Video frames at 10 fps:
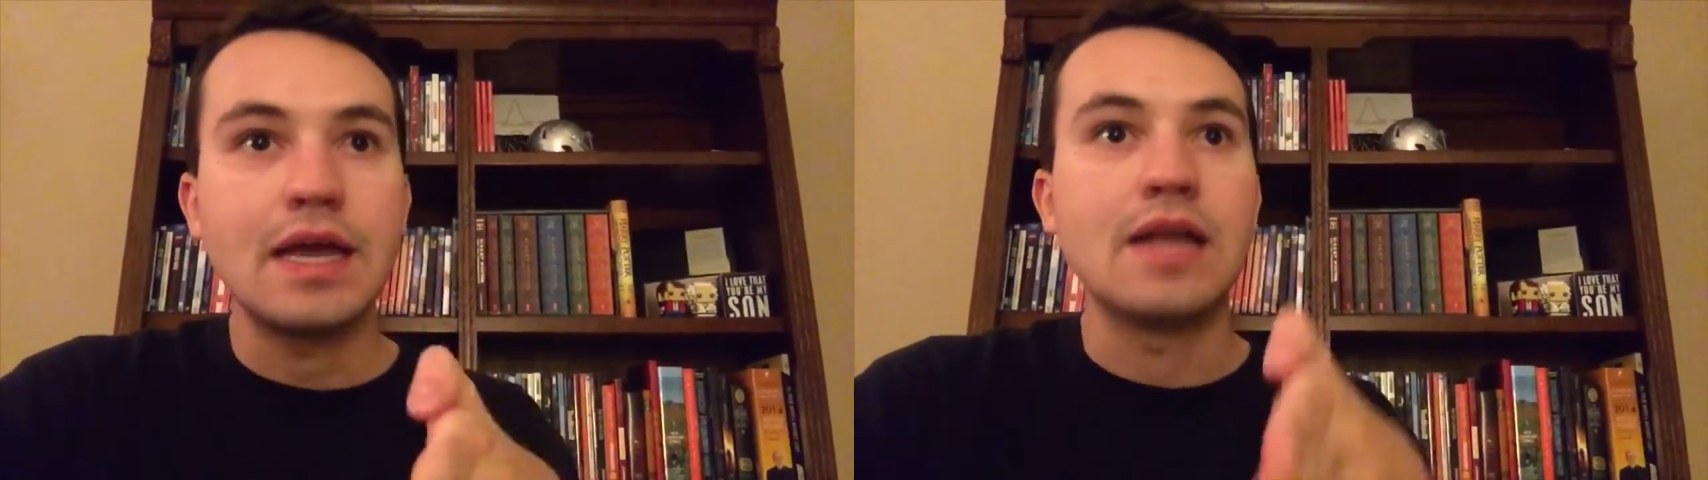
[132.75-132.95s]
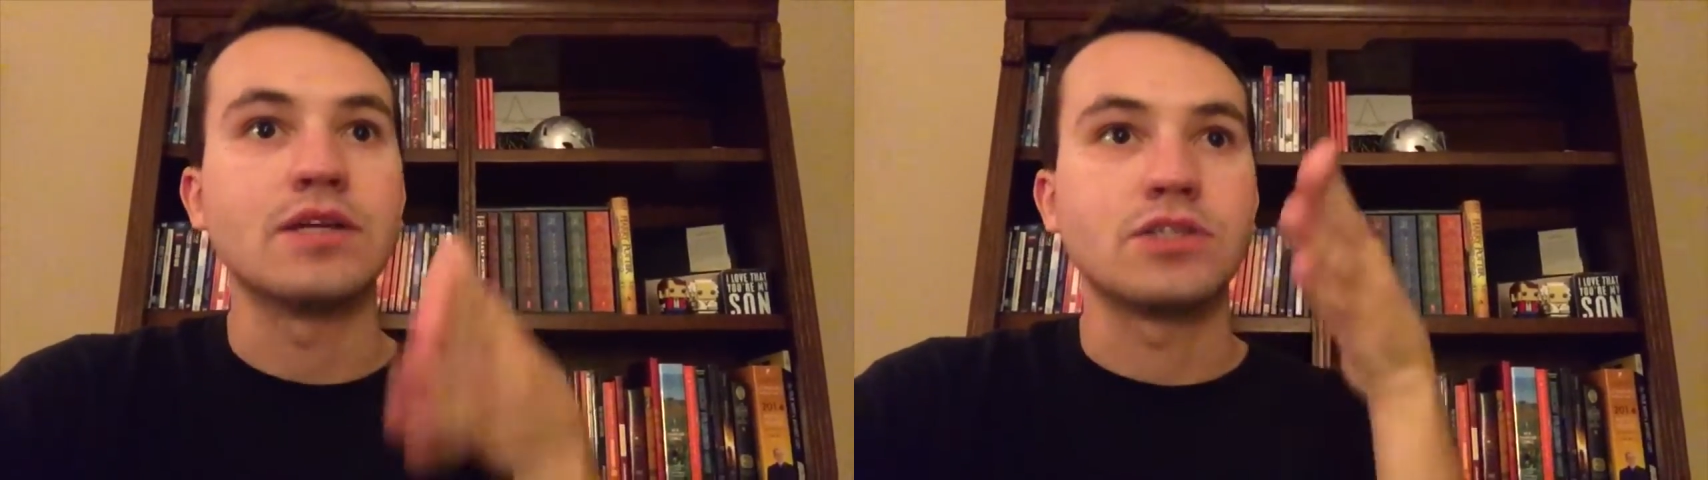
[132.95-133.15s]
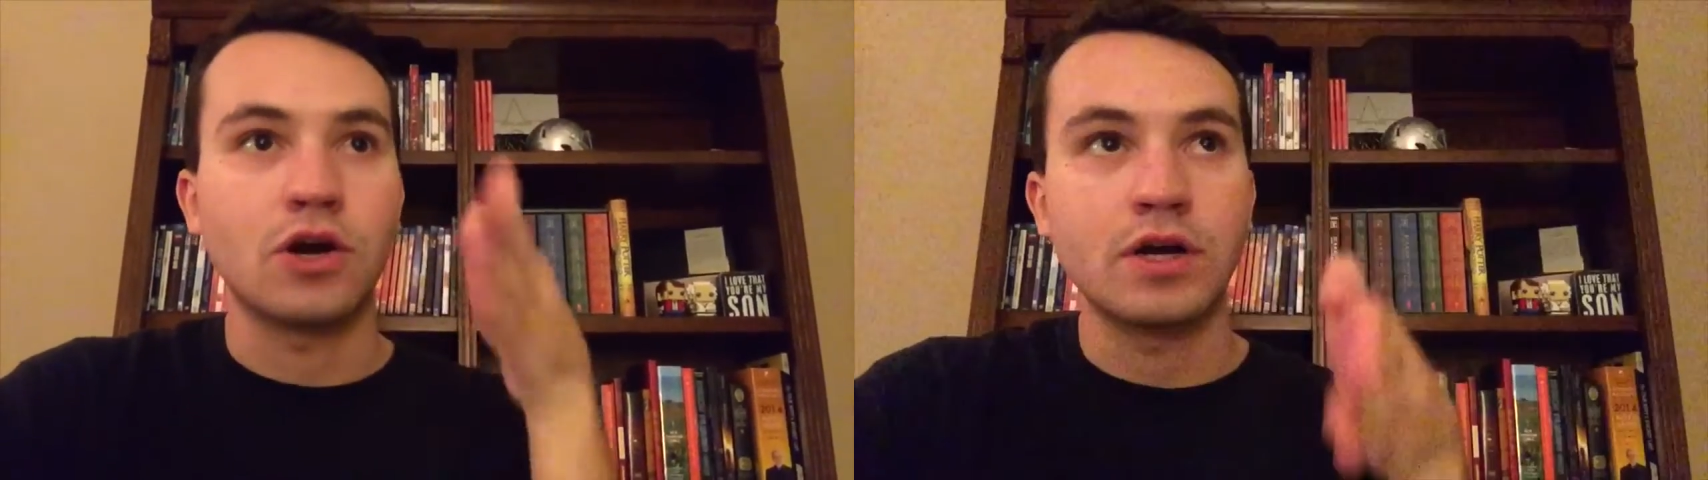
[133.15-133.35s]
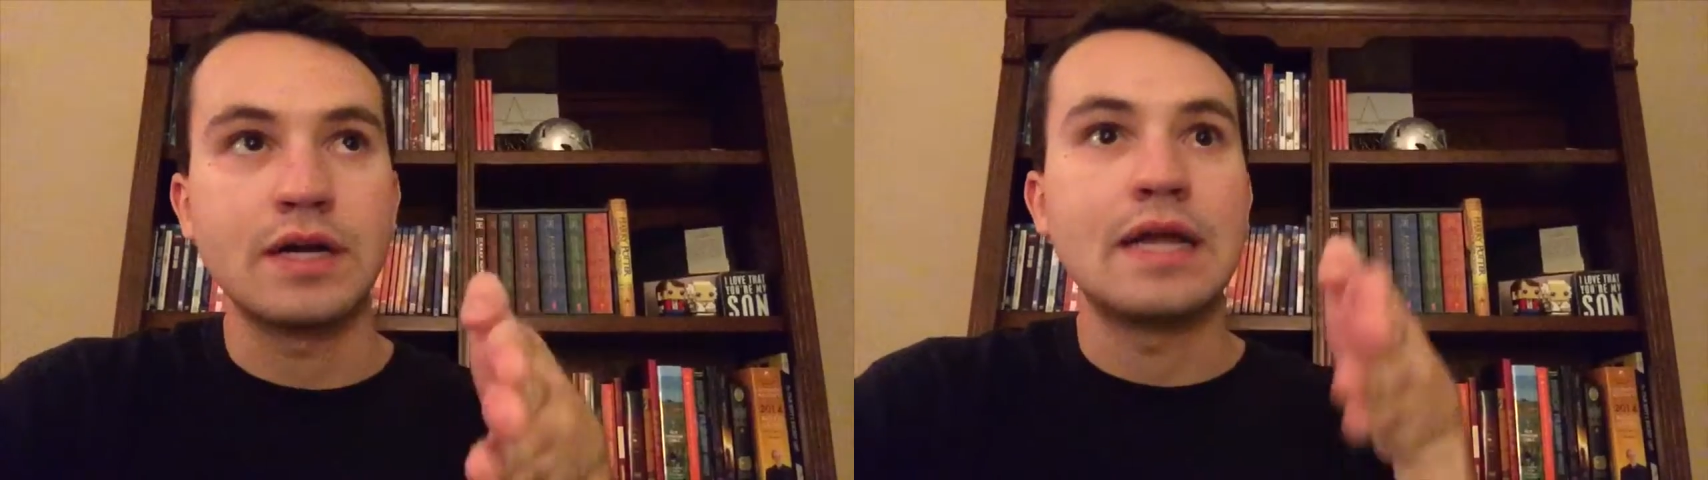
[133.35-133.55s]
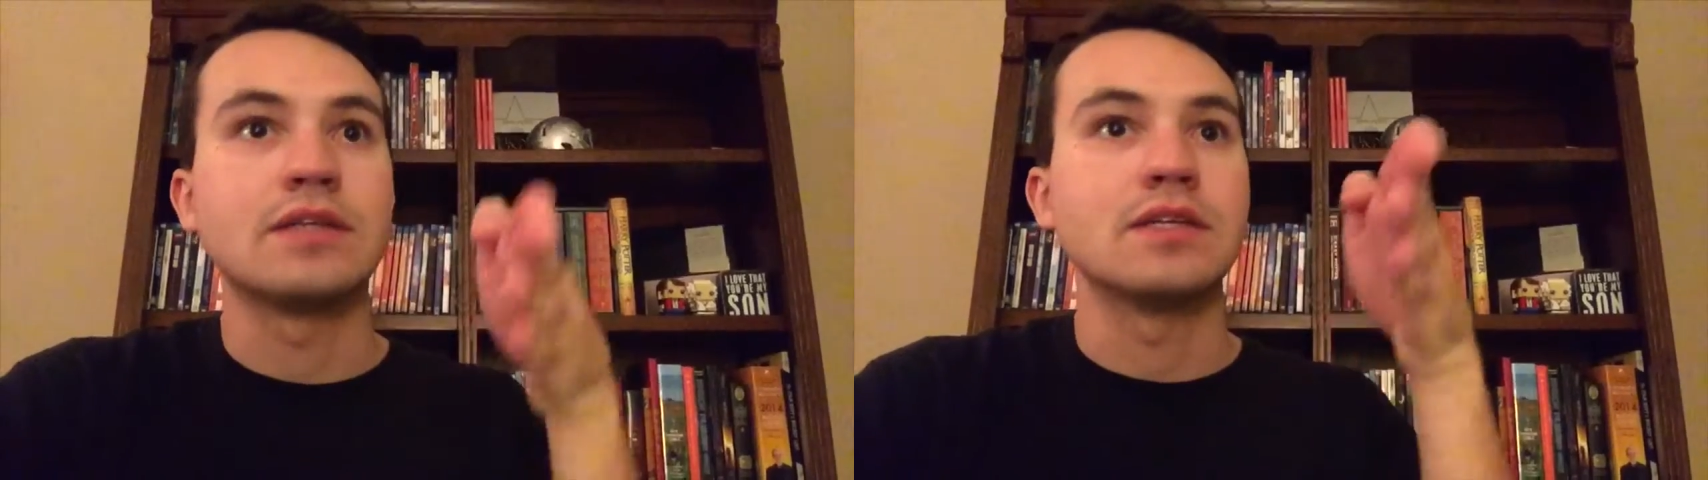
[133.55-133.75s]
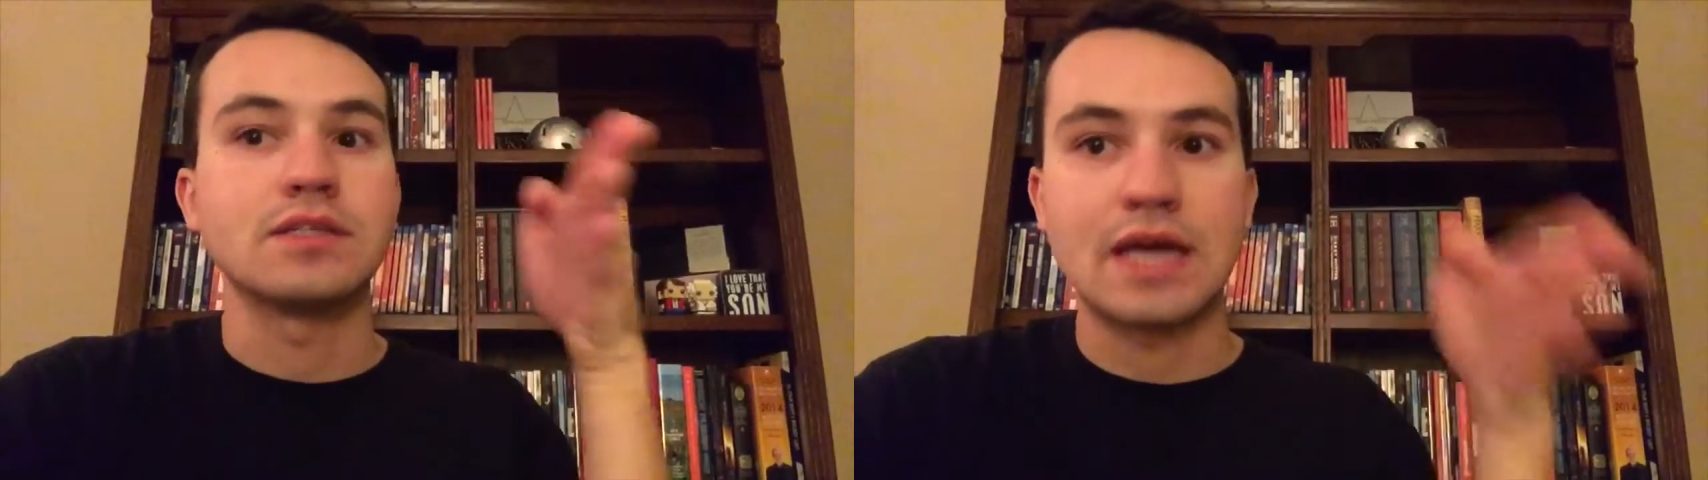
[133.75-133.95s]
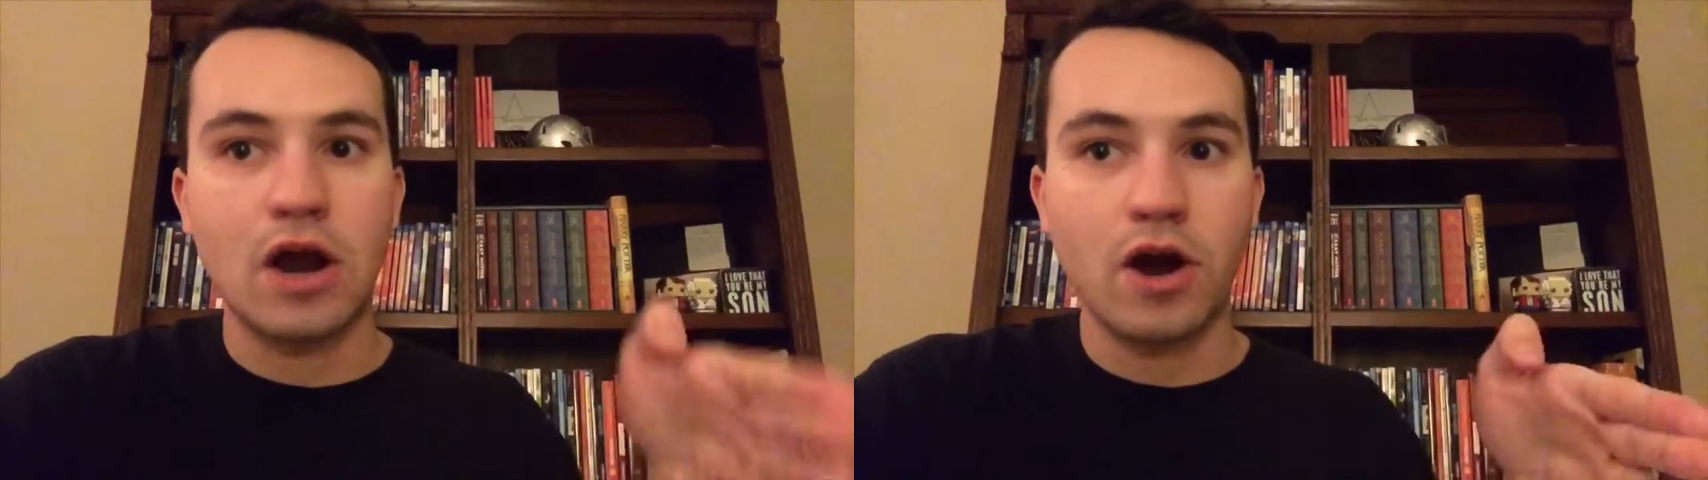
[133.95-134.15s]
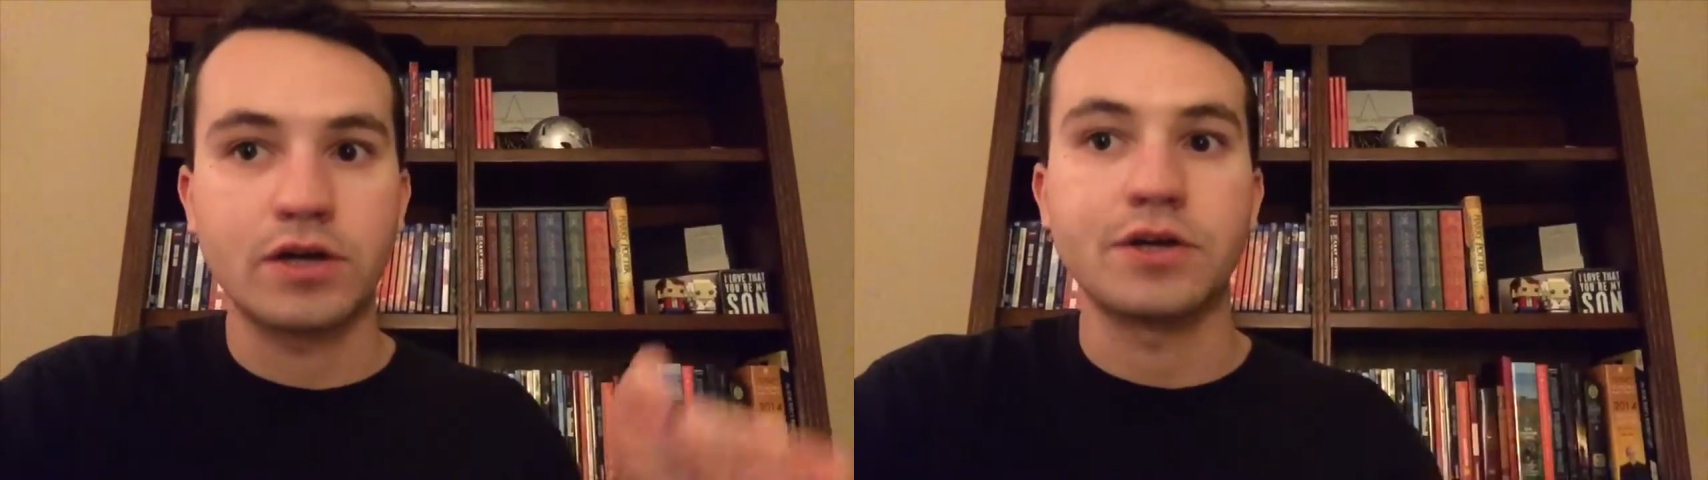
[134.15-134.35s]
into turning into this
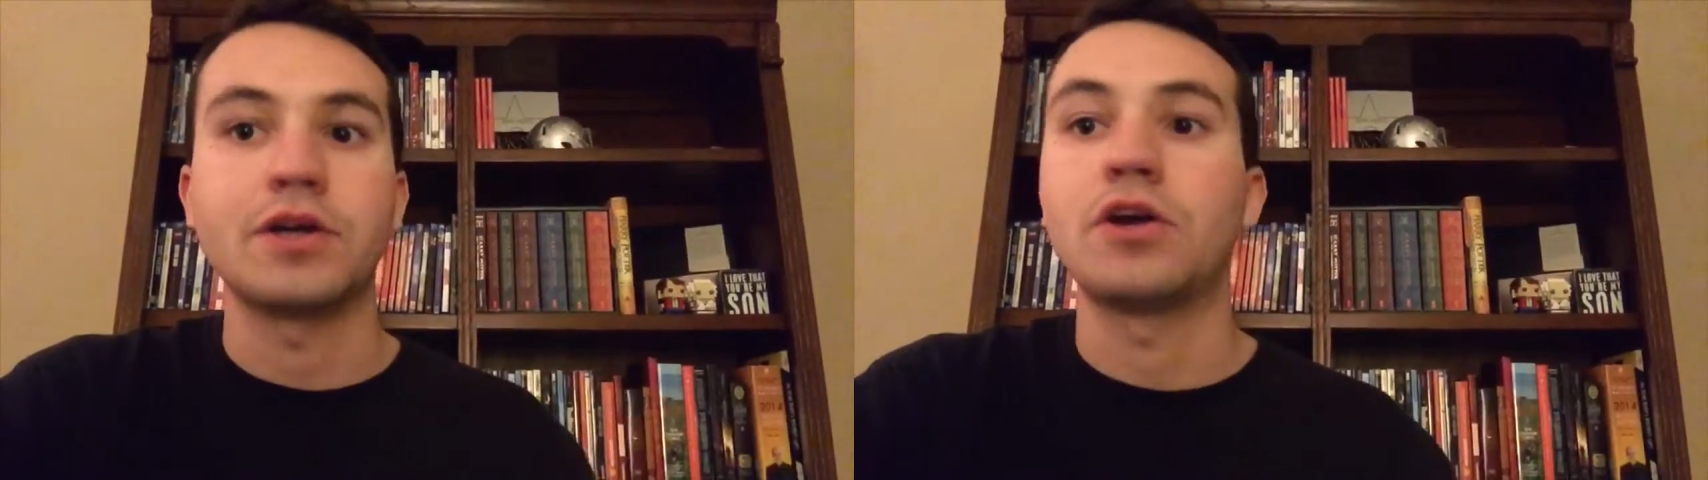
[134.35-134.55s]
character.